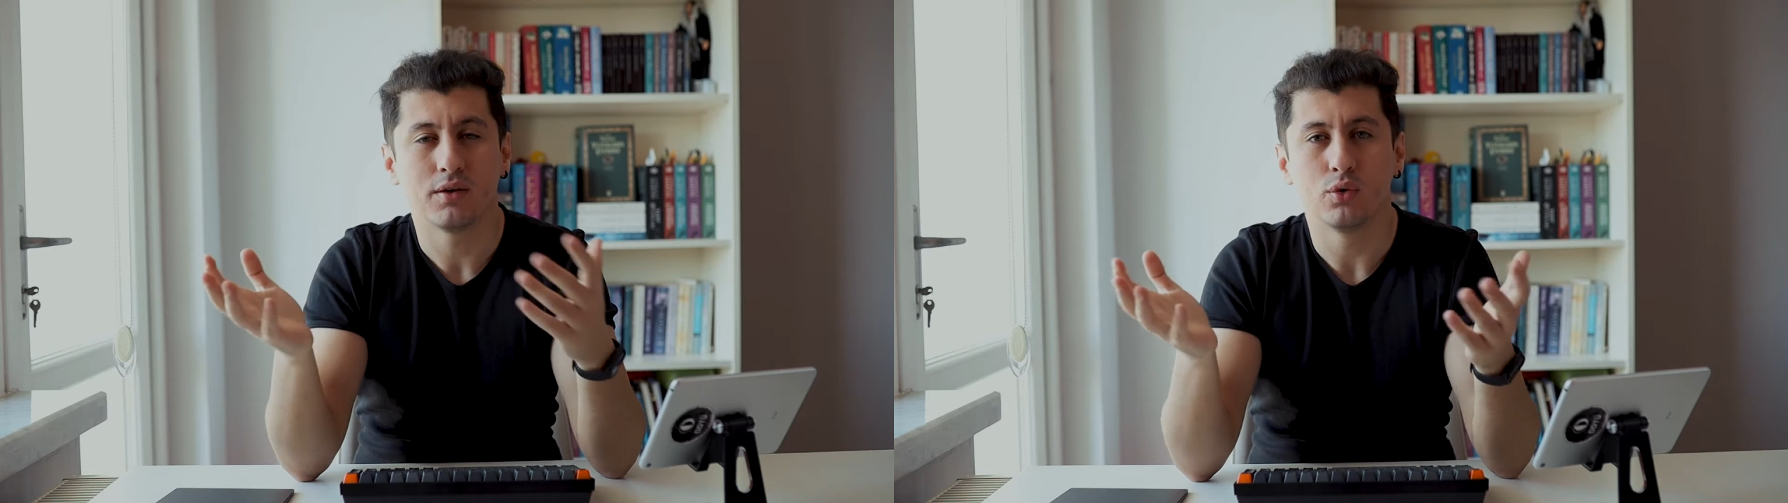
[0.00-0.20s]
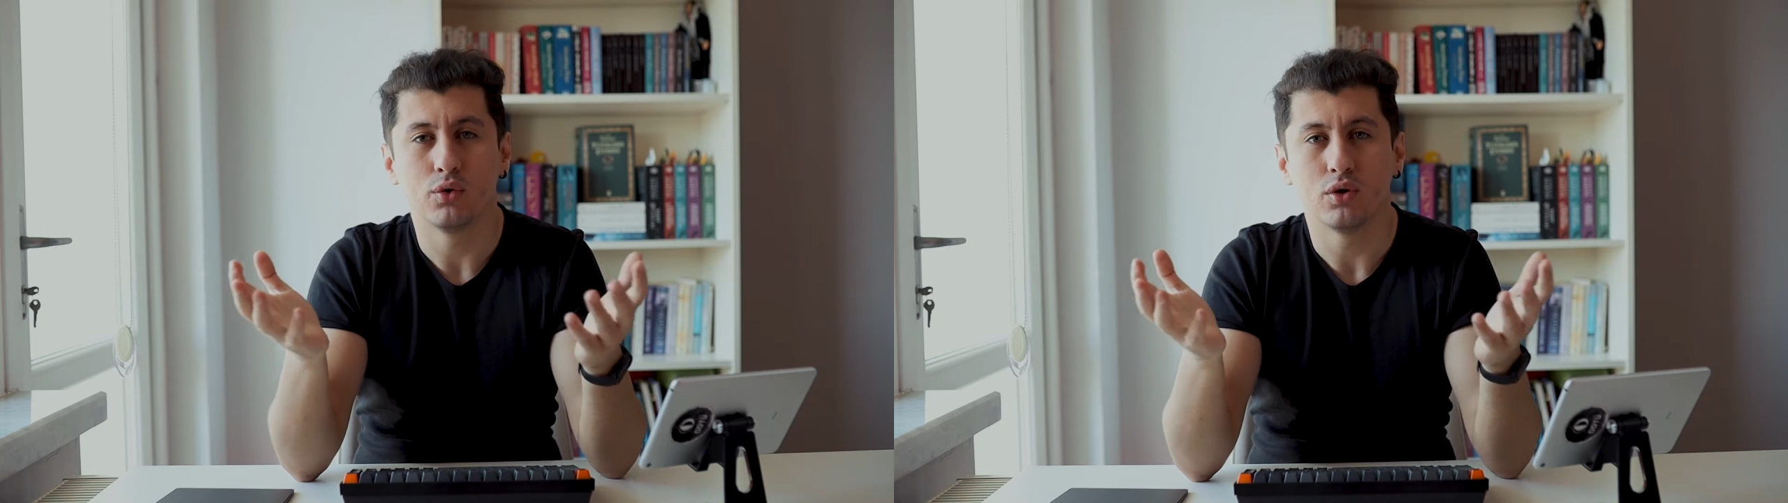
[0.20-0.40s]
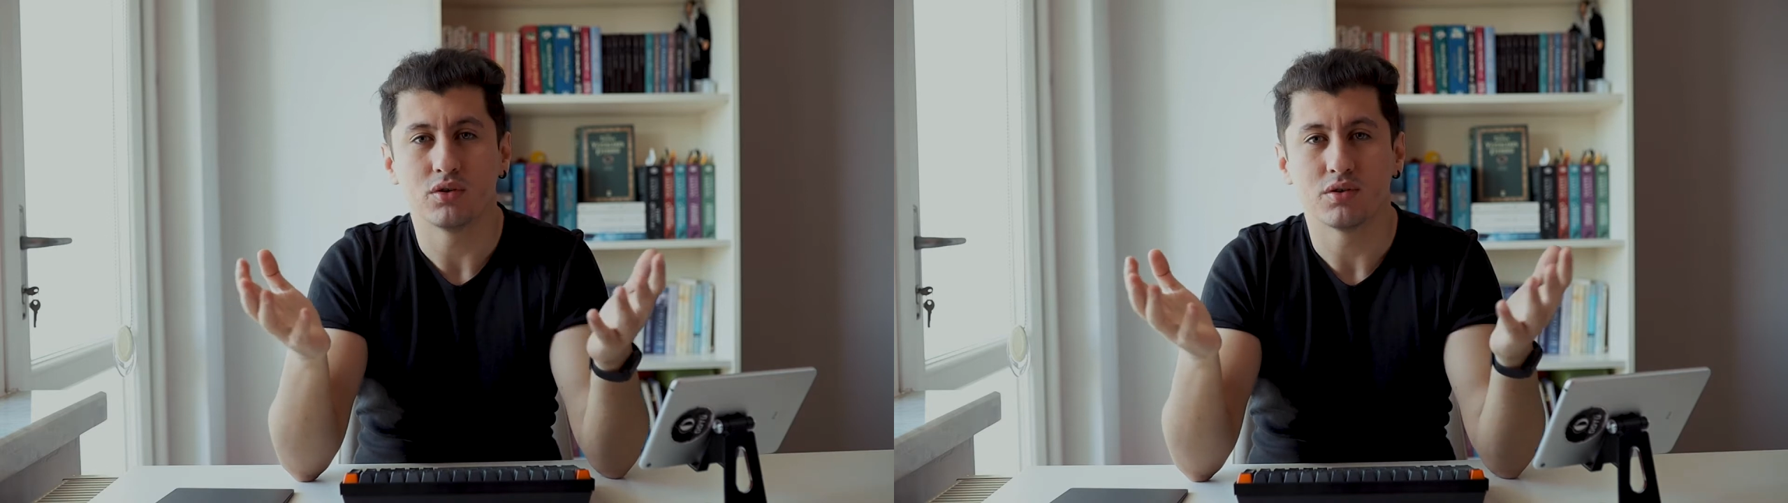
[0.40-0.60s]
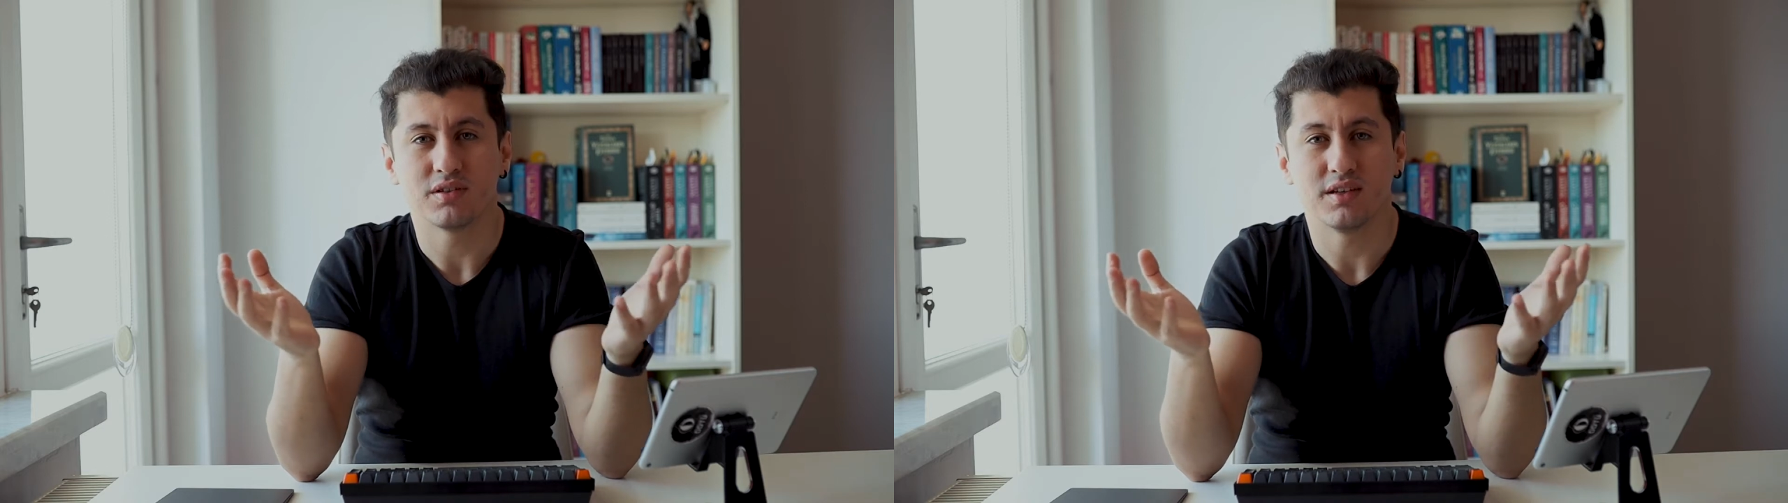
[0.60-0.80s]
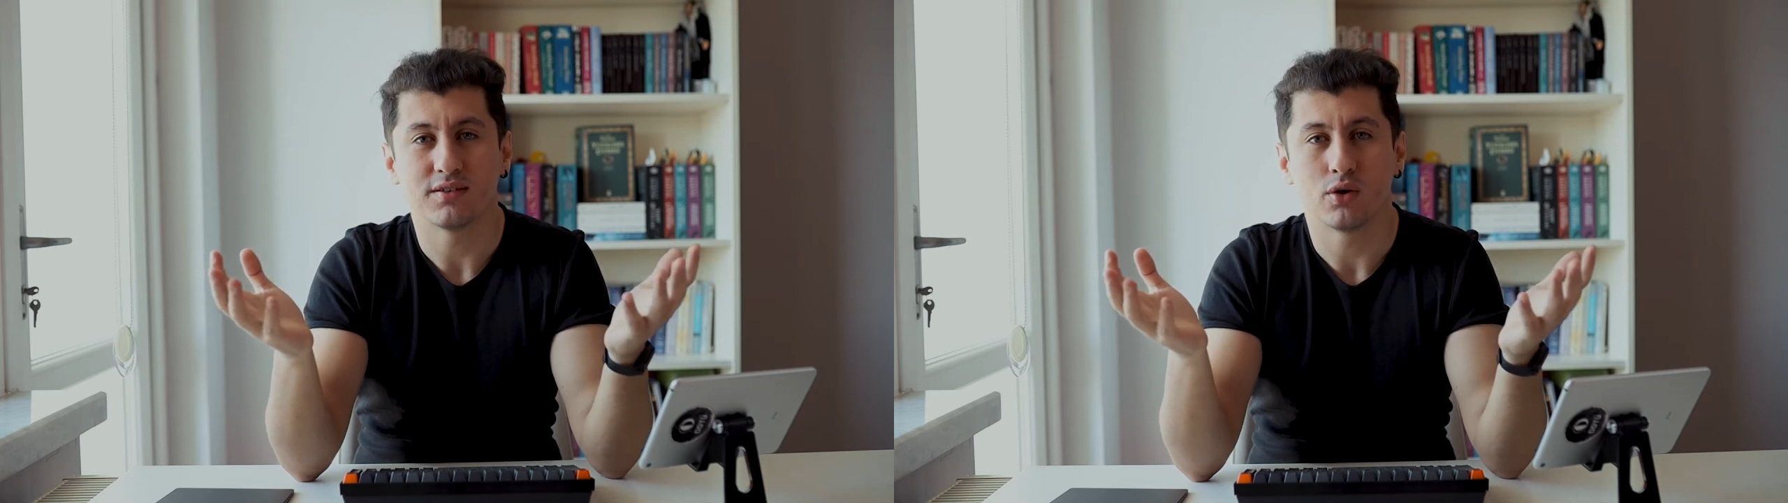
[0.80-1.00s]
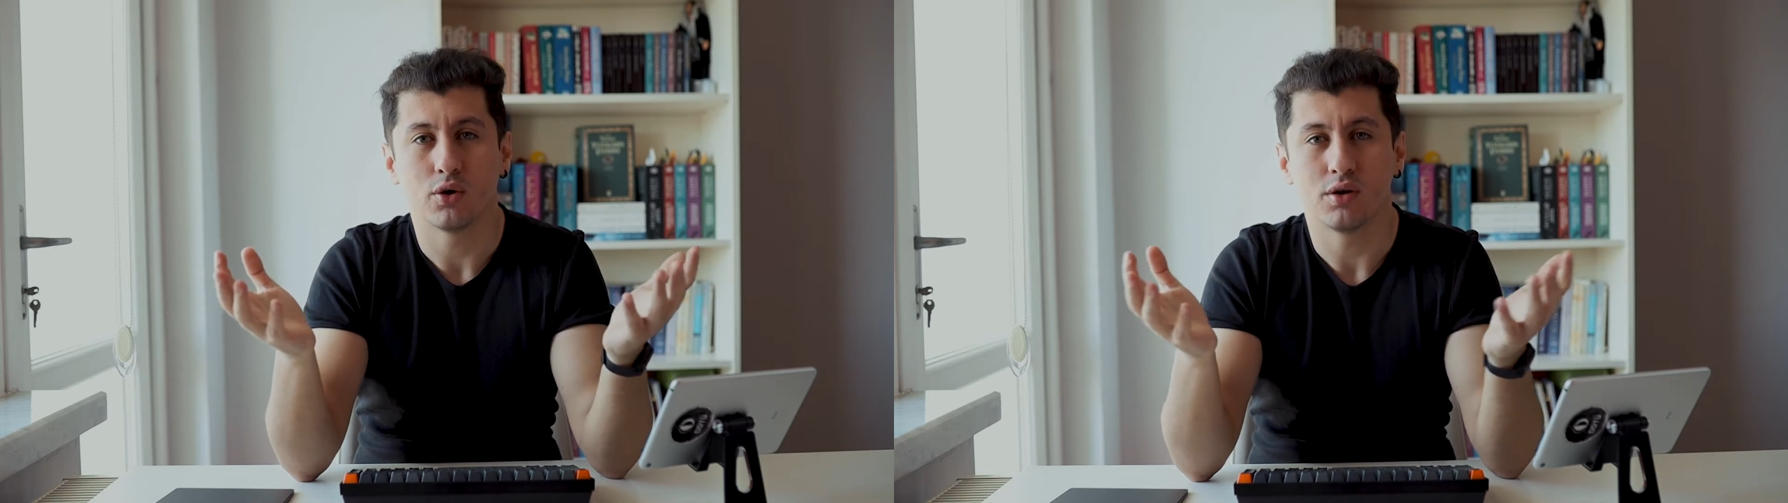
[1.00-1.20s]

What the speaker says: who uses Xcode